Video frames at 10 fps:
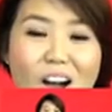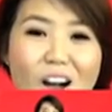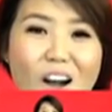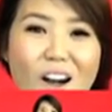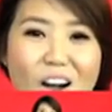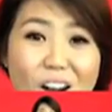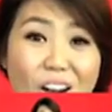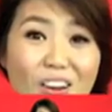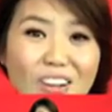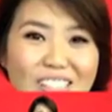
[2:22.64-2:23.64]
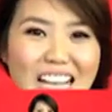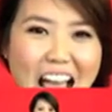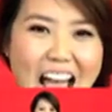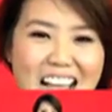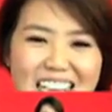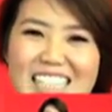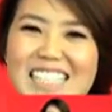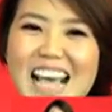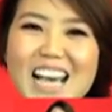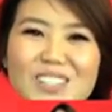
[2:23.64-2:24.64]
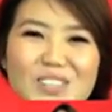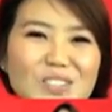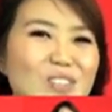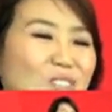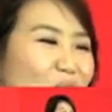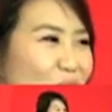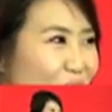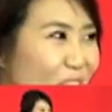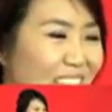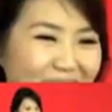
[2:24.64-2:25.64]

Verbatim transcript: besides developing its own initiatives the